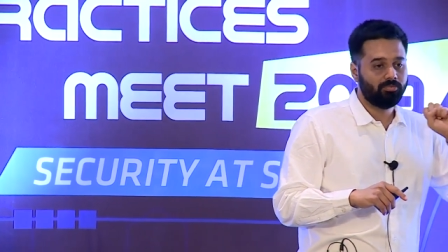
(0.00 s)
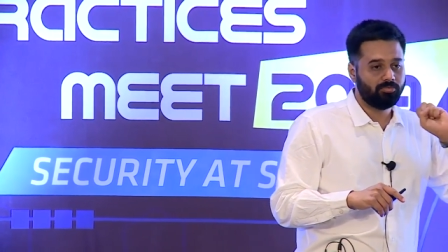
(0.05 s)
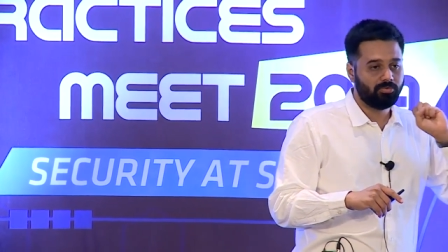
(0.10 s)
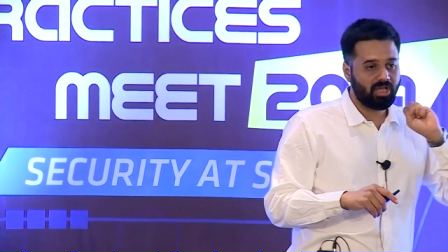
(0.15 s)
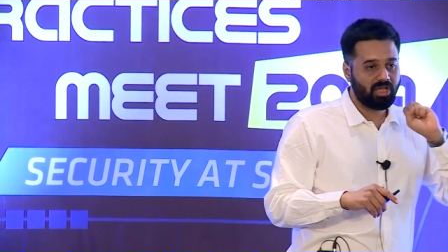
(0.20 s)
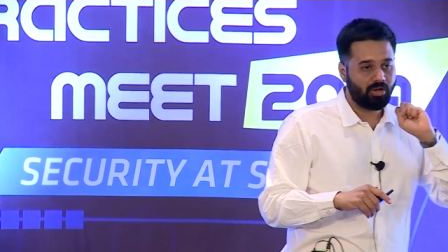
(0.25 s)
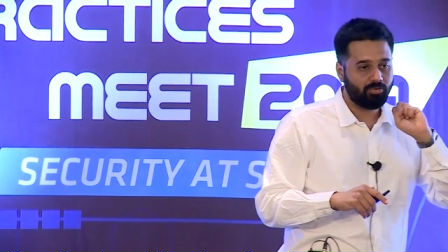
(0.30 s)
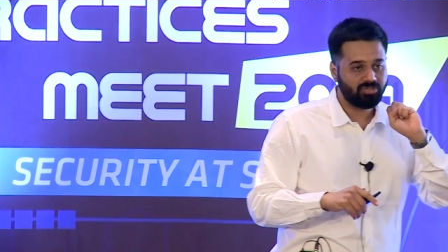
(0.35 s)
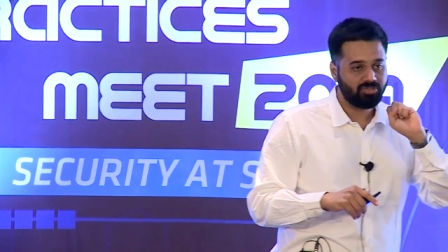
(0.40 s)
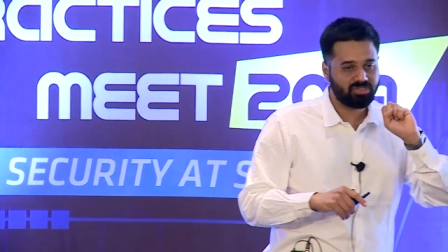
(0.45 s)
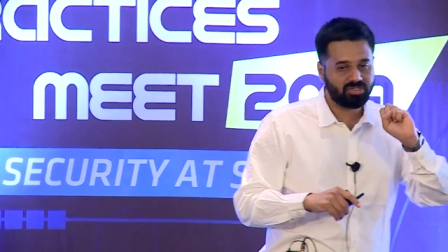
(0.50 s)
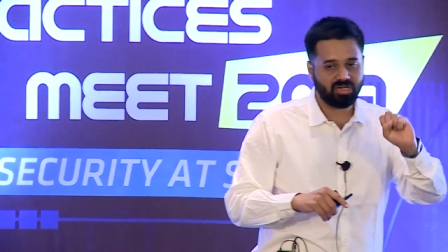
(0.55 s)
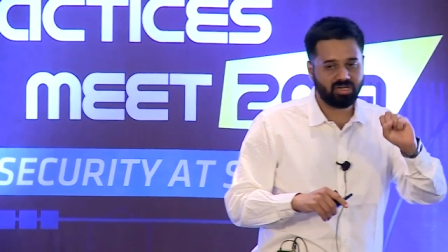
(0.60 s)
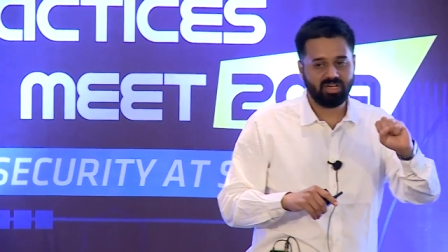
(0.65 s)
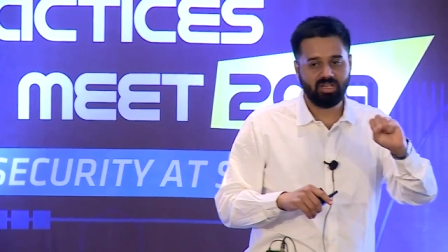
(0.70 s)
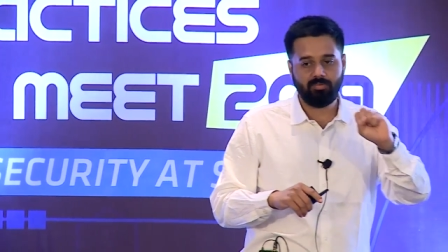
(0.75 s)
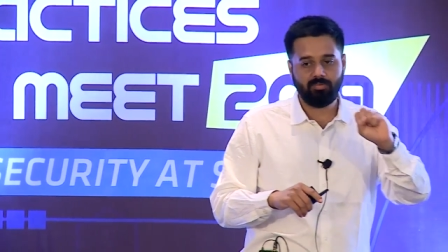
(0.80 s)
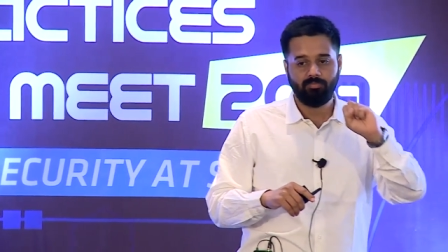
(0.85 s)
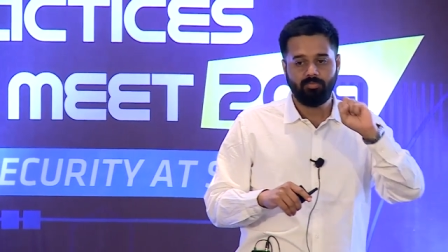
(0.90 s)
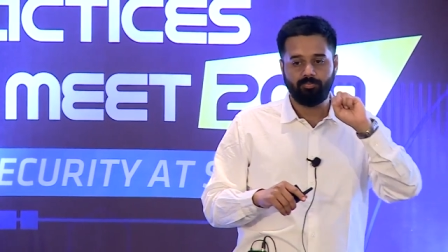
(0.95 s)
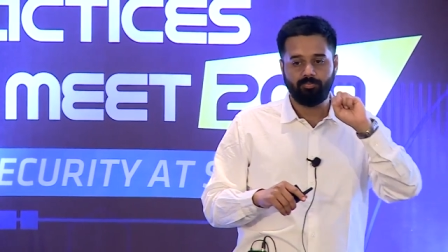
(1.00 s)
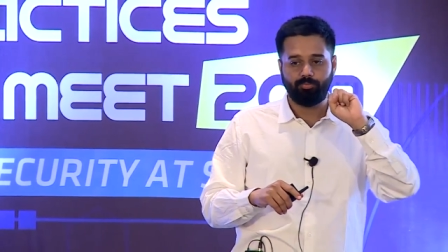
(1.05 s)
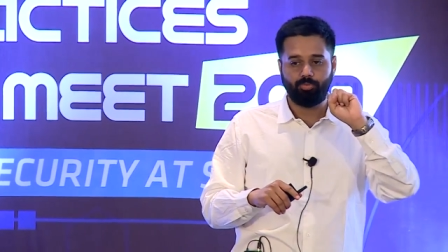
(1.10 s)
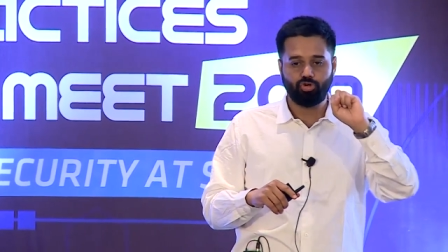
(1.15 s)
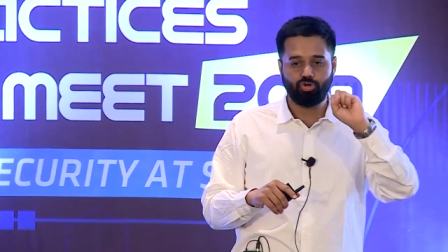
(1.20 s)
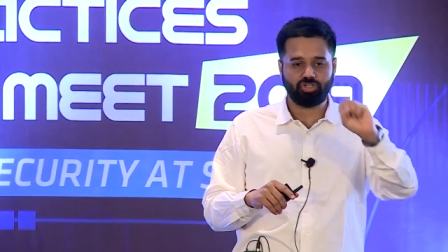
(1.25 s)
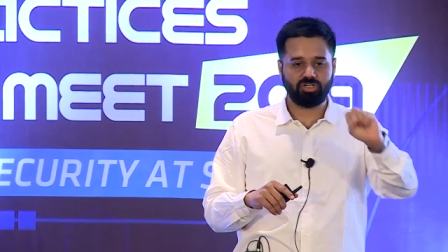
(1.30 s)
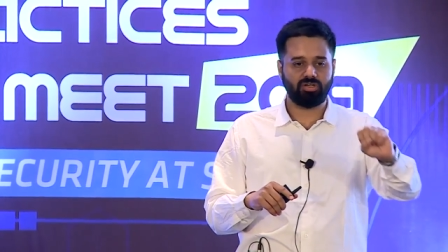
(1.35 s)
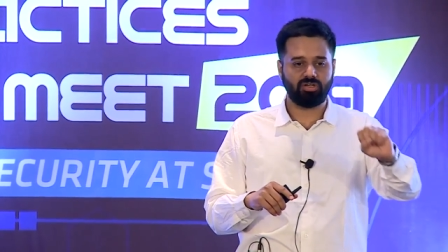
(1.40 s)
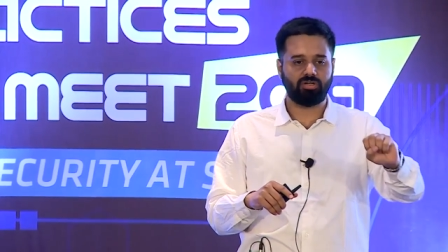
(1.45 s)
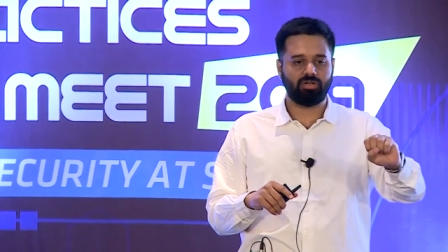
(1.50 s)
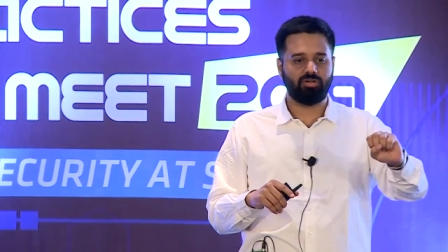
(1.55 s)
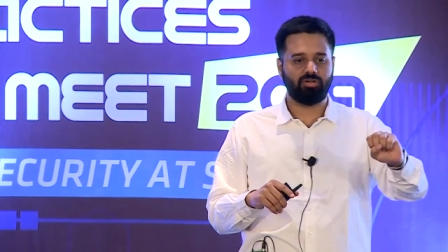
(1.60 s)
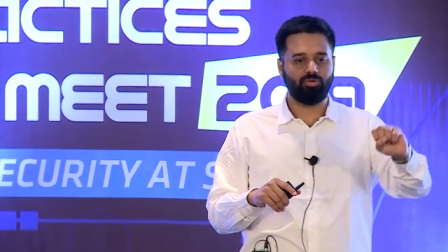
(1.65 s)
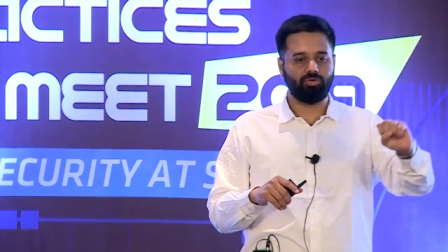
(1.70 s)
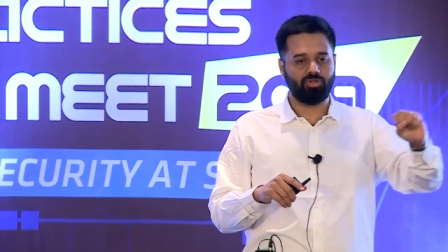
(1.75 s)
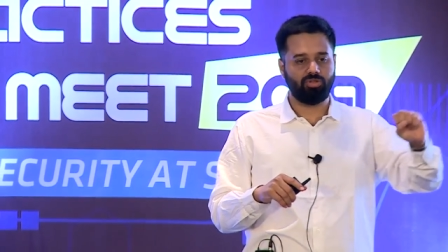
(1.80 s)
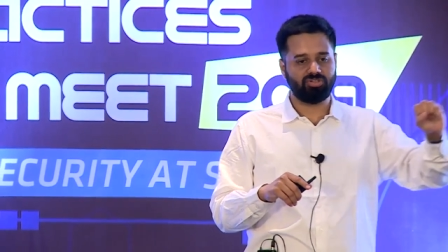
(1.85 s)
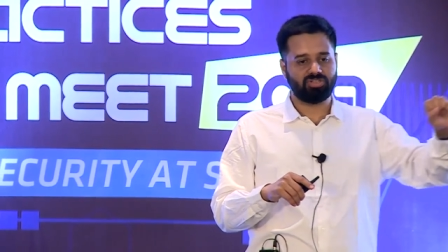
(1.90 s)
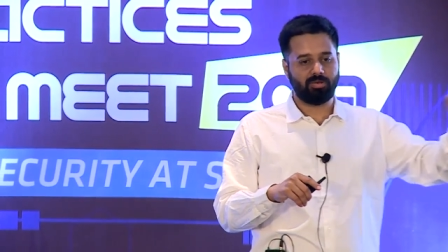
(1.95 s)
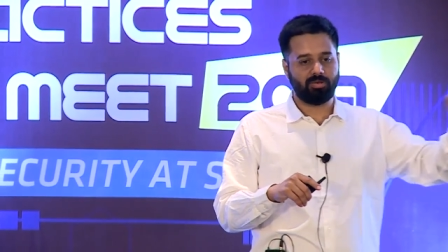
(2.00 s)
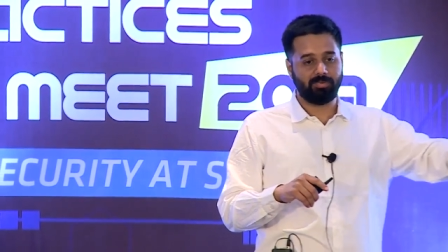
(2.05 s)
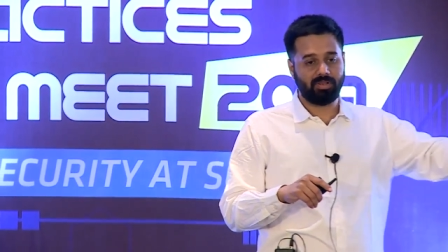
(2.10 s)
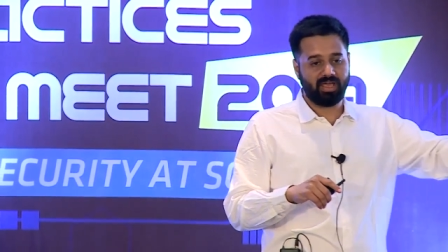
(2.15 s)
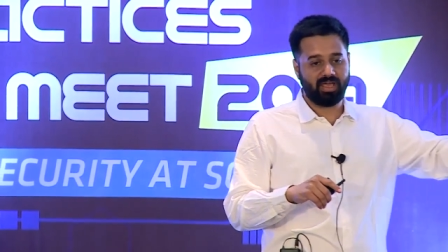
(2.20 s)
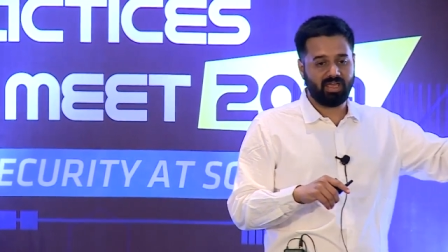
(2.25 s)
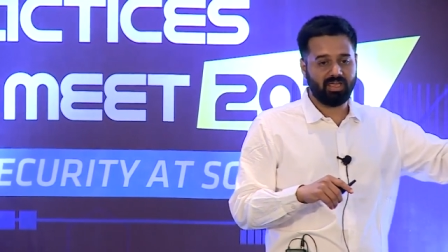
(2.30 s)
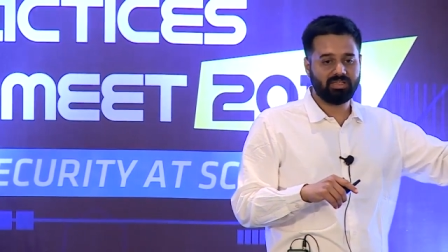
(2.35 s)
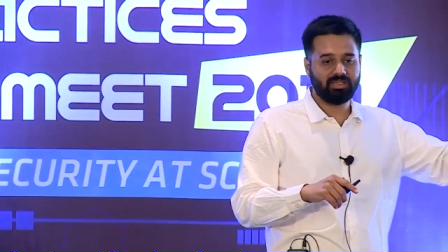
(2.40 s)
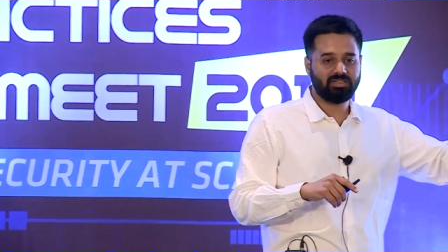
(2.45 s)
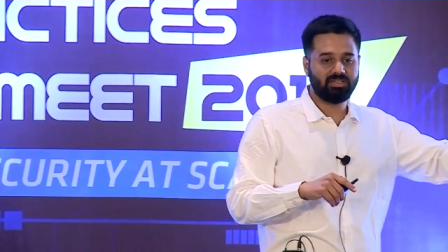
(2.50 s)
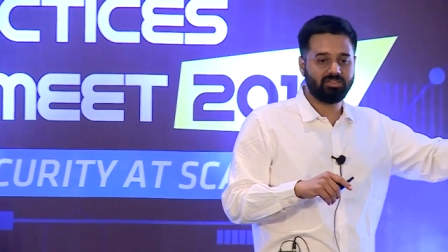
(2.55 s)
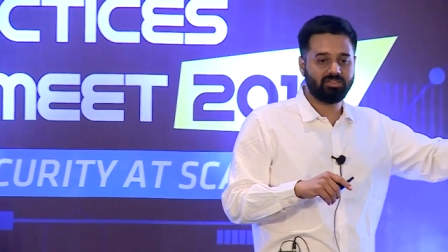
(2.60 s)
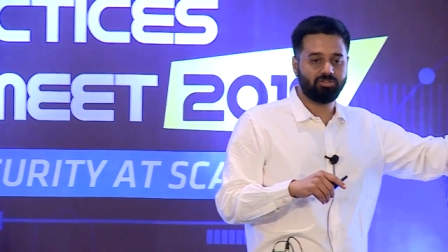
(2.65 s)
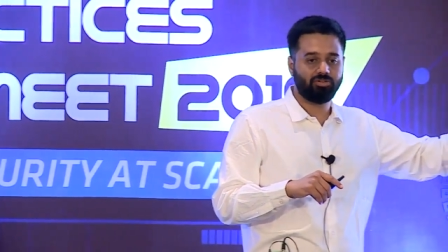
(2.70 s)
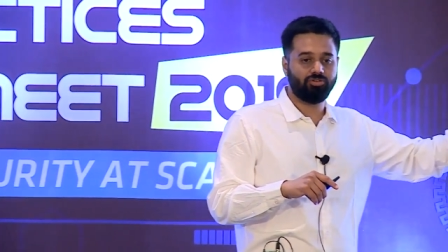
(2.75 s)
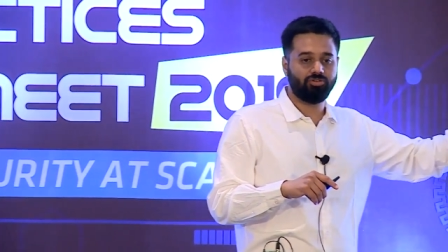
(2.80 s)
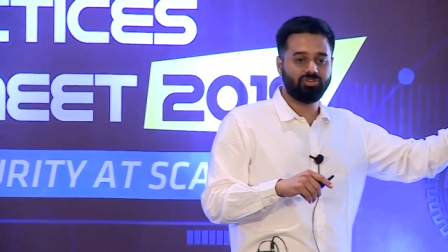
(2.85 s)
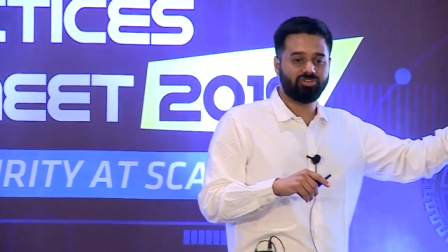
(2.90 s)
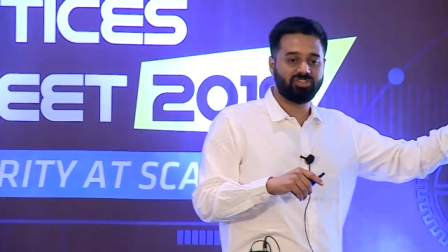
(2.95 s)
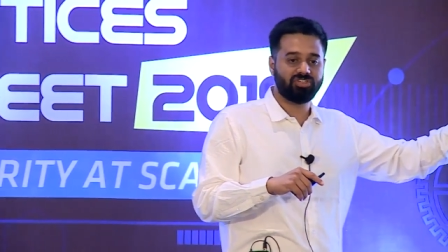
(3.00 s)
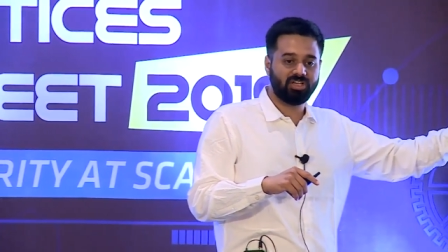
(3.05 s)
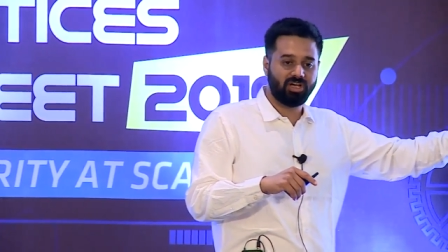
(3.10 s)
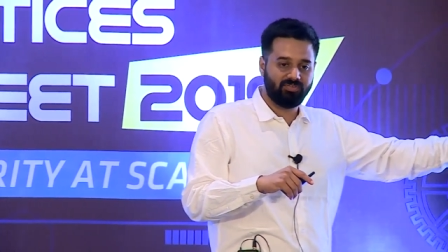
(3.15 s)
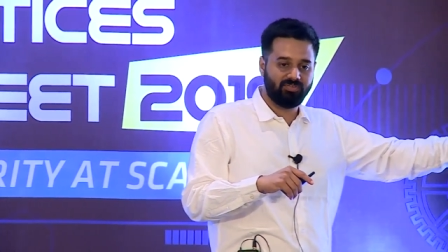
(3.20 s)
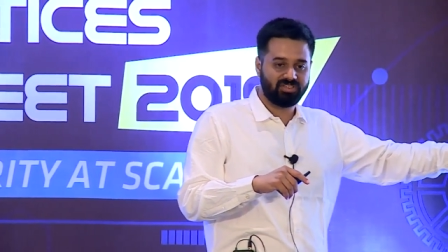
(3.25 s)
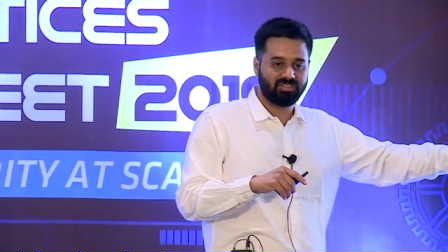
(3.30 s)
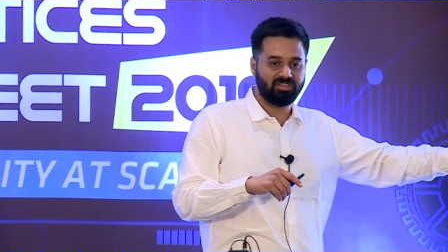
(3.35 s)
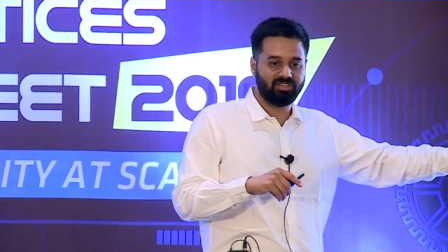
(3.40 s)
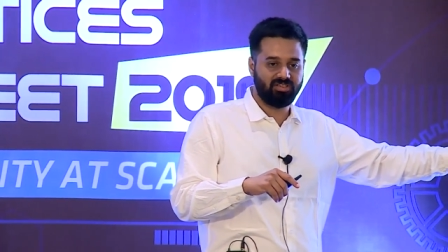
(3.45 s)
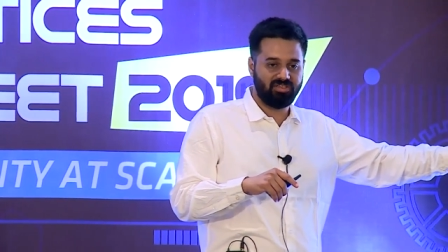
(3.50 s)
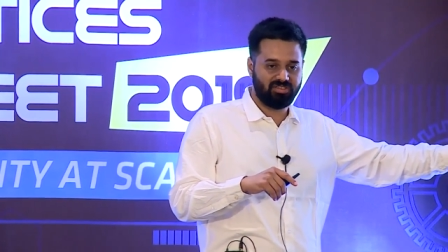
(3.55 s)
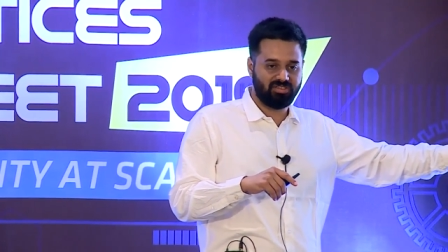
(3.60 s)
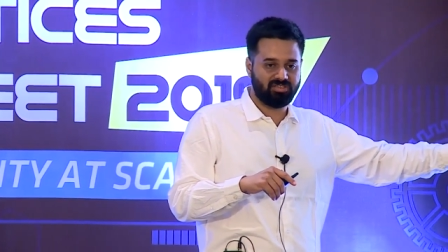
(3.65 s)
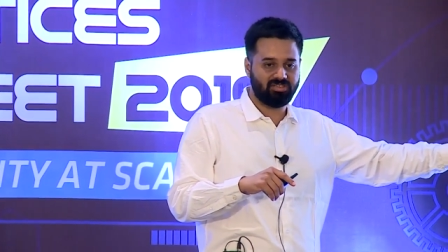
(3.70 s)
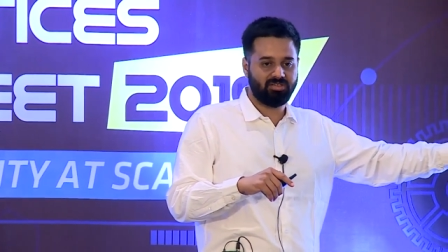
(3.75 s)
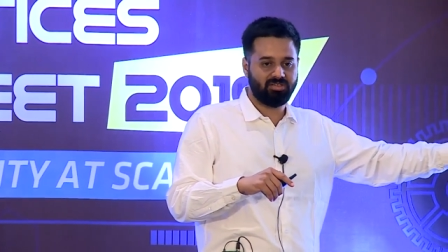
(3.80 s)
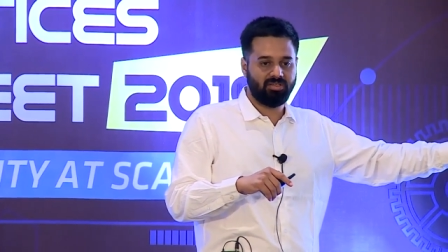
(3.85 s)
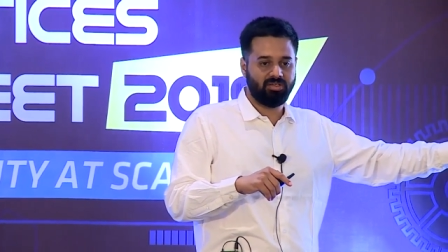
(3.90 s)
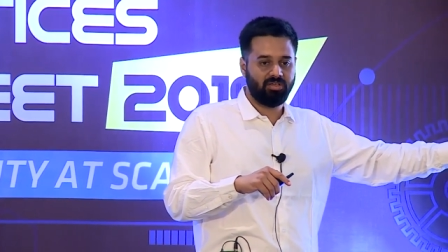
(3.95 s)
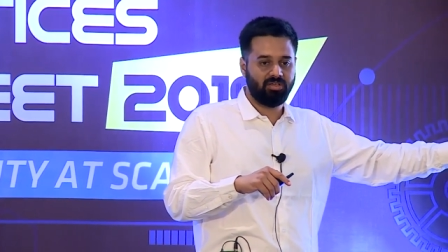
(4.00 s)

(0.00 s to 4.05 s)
downstream push it to those appliances or those services